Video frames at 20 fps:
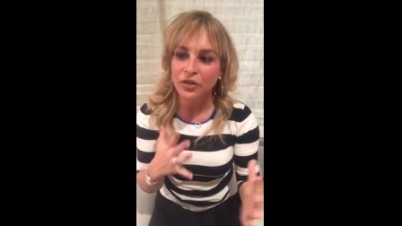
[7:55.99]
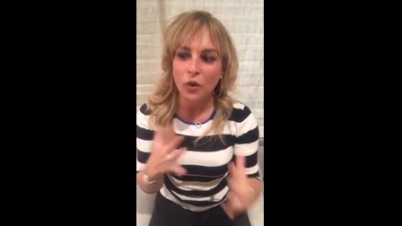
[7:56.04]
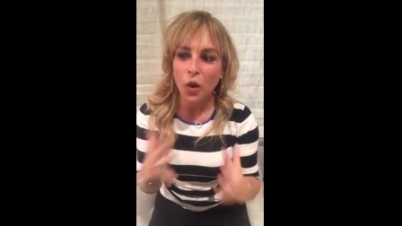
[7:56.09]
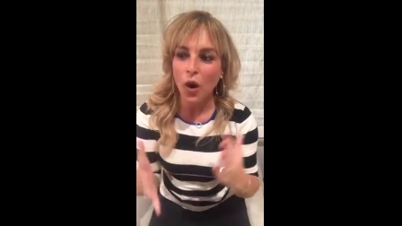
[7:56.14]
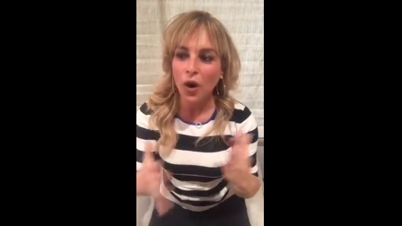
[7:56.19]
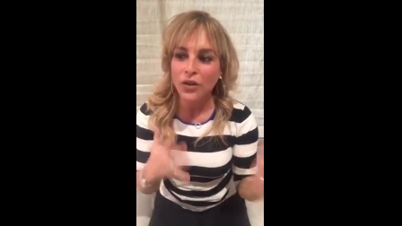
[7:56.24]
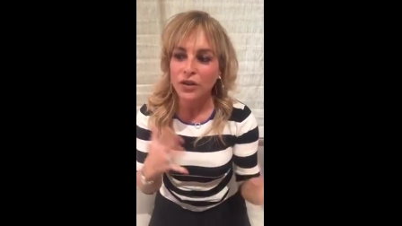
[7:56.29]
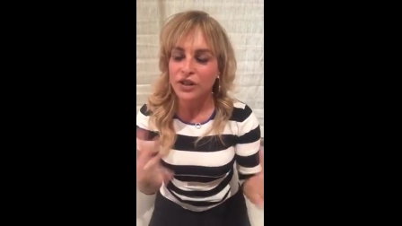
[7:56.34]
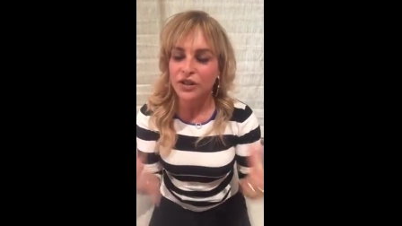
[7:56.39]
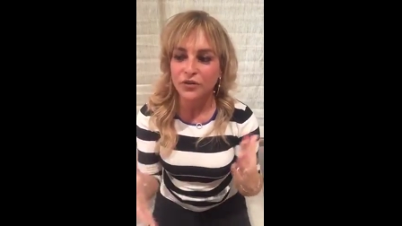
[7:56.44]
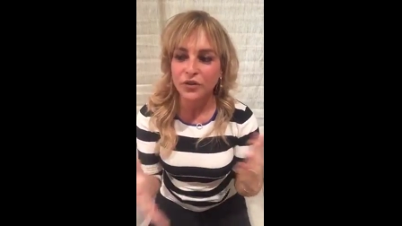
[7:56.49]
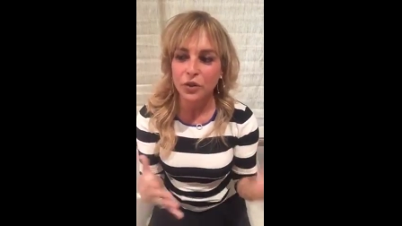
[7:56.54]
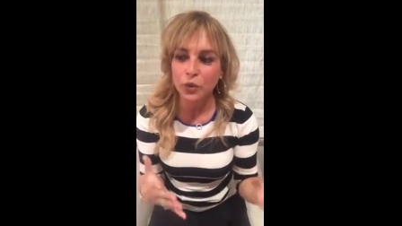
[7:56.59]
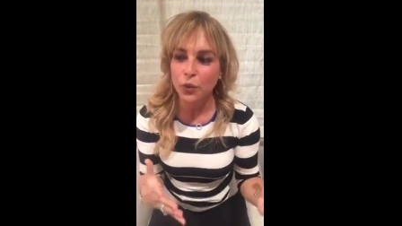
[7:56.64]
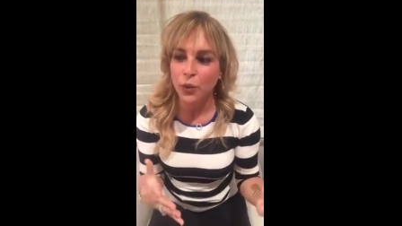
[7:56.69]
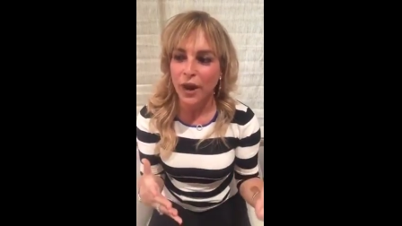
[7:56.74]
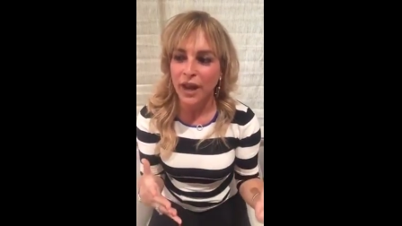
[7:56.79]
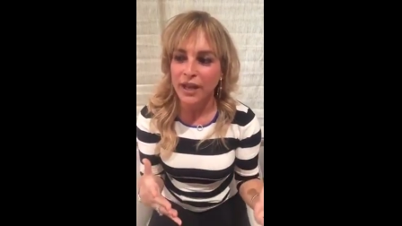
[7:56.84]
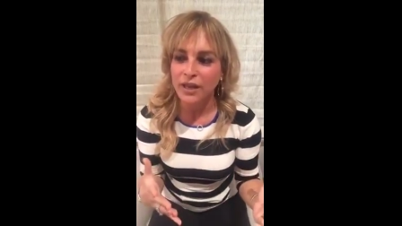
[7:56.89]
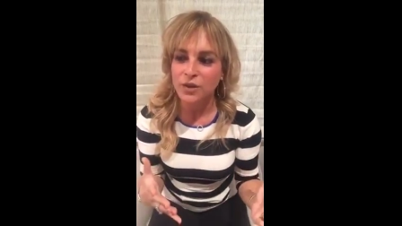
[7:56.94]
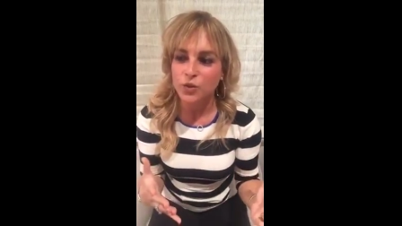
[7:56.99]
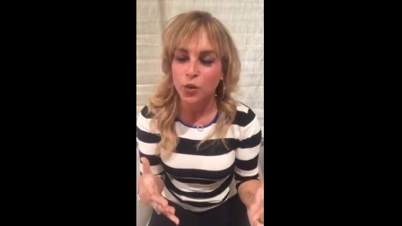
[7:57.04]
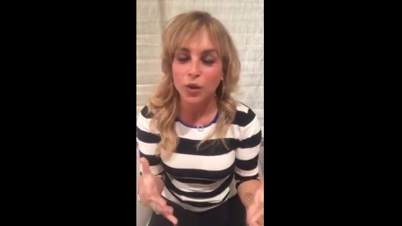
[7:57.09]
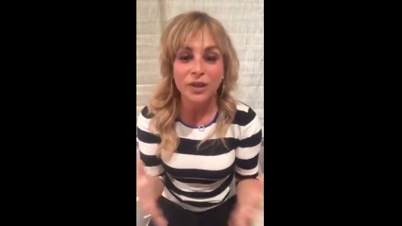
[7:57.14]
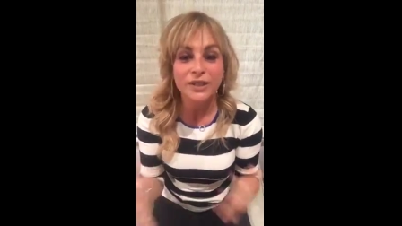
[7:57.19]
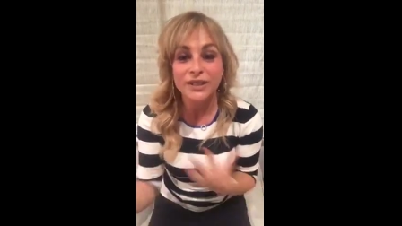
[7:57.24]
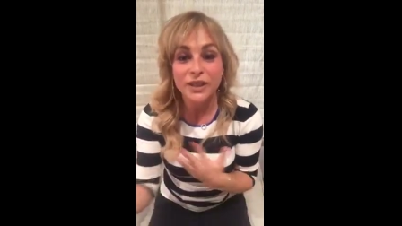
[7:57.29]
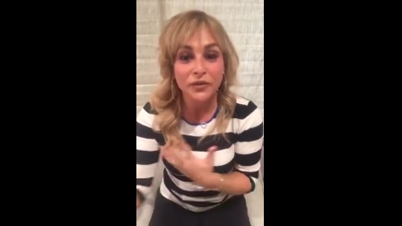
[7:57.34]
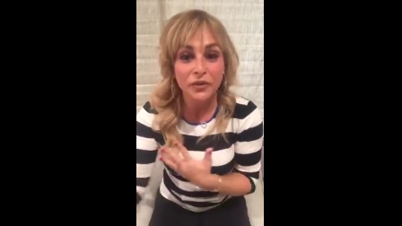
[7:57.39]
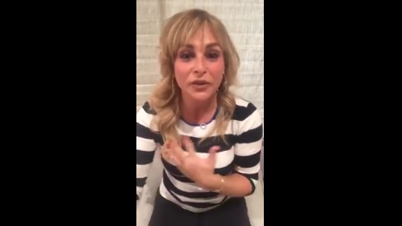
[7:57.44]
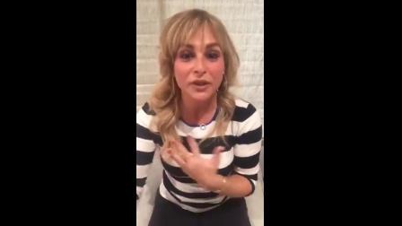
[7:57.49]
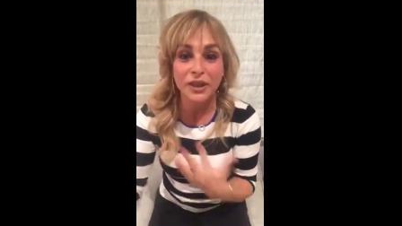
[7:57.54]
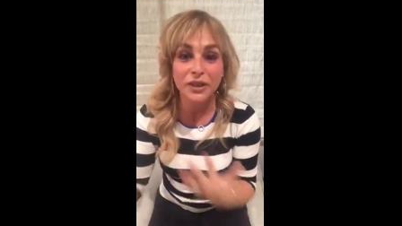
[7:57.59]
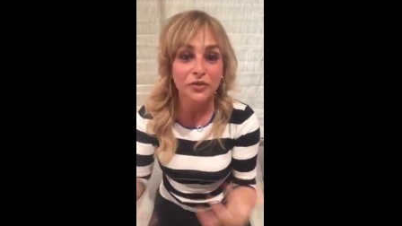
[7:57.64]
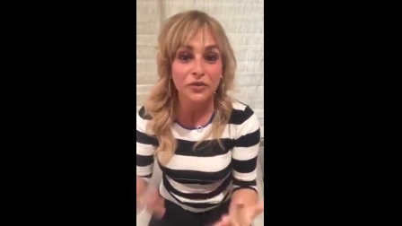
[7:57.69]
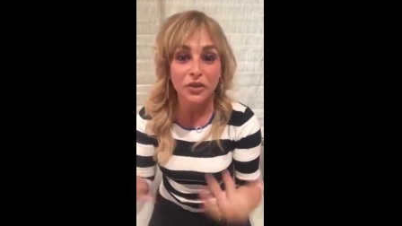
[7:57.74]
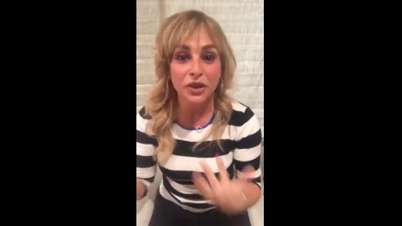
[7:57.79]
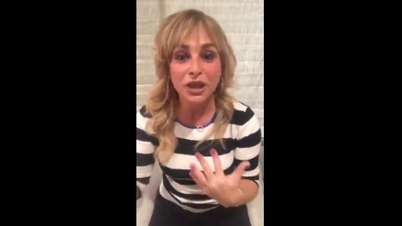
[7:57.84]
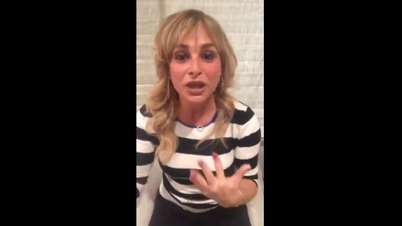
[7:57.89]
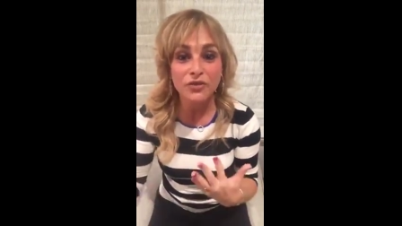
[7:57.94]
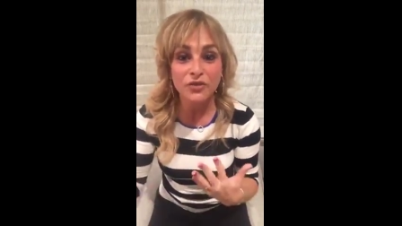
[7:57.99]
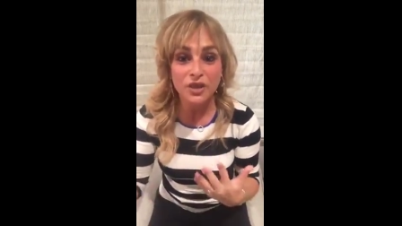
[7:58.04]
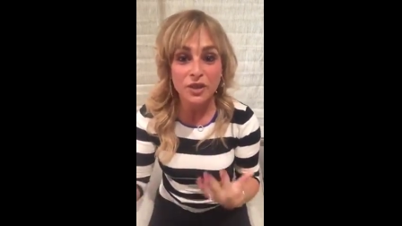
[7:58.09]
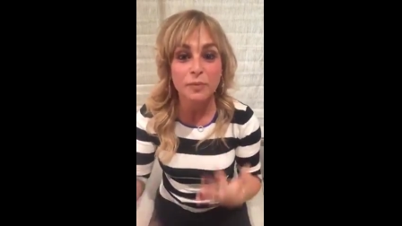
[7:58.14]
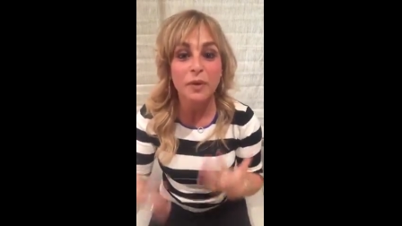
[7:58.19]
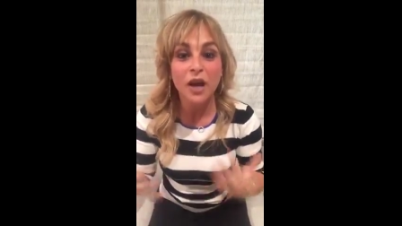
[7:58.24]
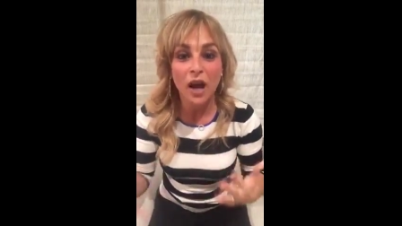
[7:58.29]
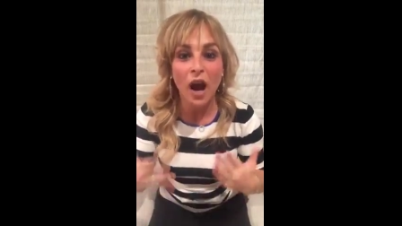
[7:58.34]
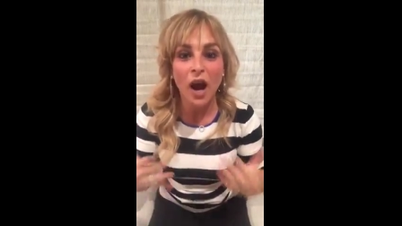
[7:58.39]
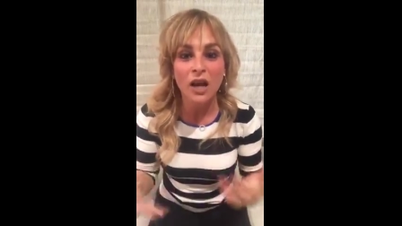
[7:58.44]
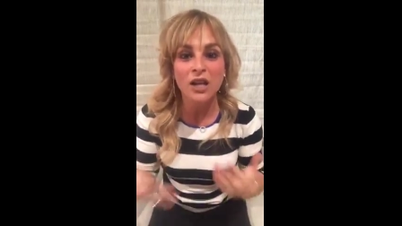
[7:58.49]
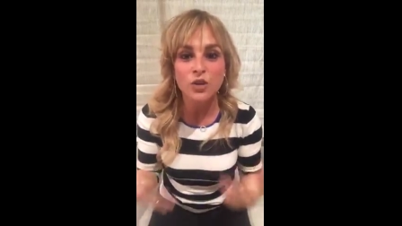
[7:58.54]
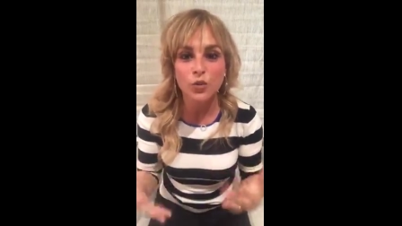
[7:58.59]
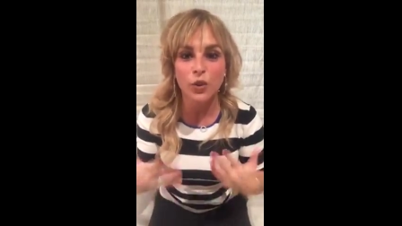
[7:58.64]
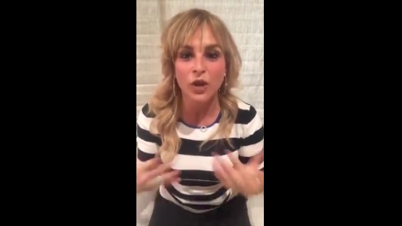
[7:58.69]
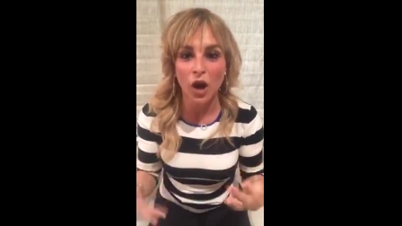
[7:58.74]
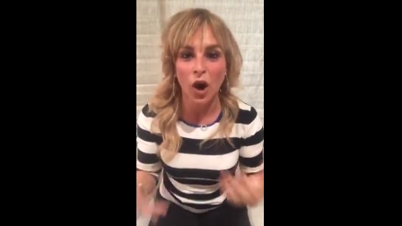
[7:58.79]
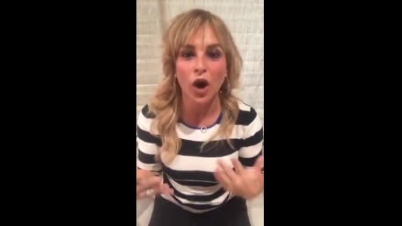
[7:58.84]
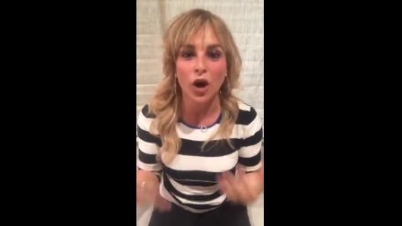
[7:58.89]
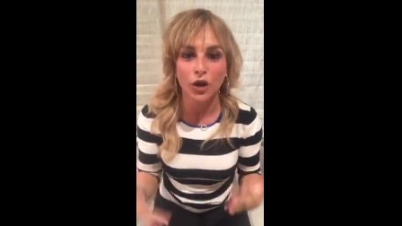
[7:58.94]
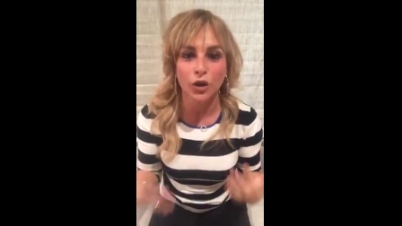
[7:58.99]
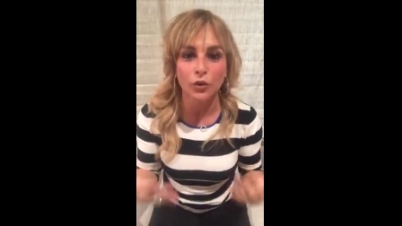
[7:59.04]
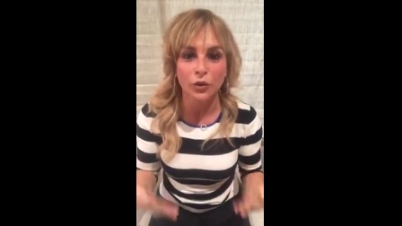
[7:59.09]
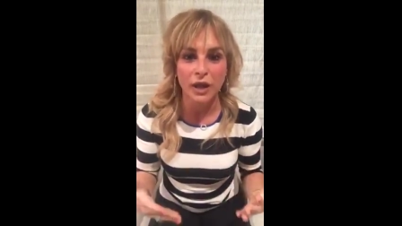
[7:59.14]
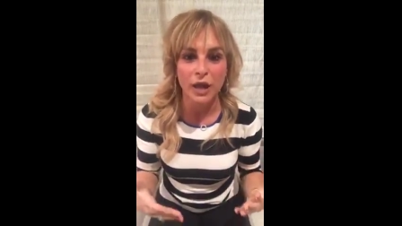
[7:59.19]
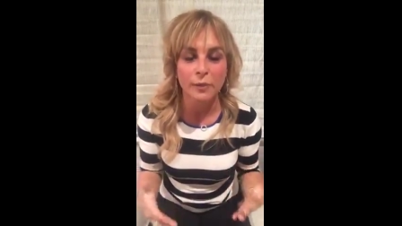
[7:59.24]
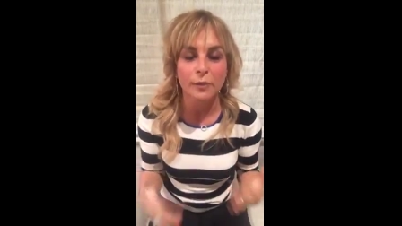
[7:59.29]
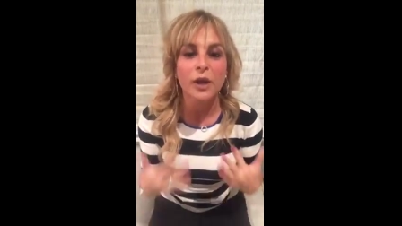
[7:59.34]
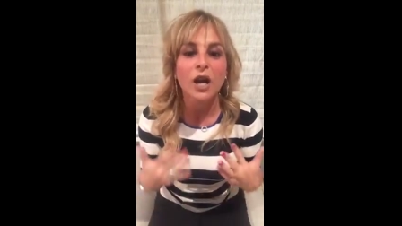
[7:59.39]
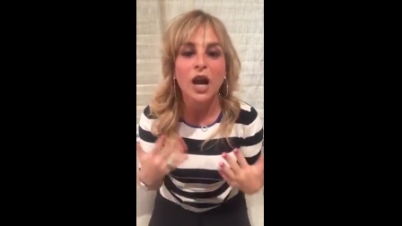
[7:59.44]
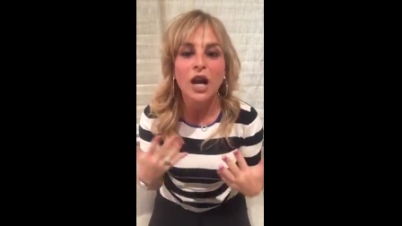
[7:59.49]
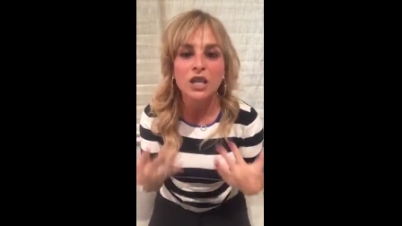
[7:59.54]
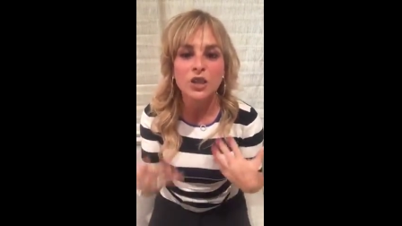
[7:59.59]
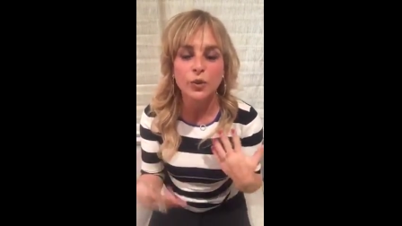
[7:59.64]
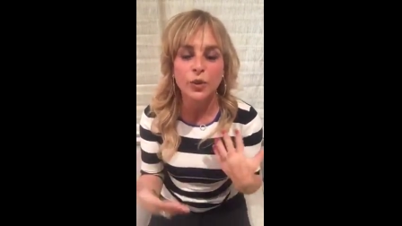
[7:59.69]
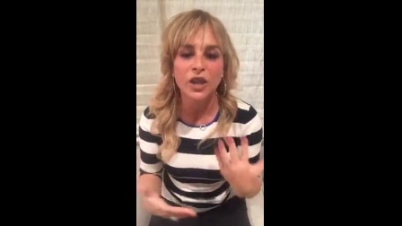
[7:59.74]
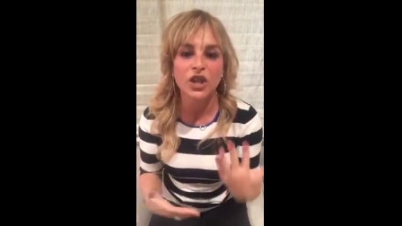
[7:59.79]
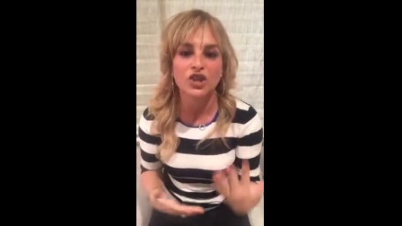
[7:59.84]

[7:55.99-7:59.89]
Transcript: all the different ways work differently for each of us because we are unique, because we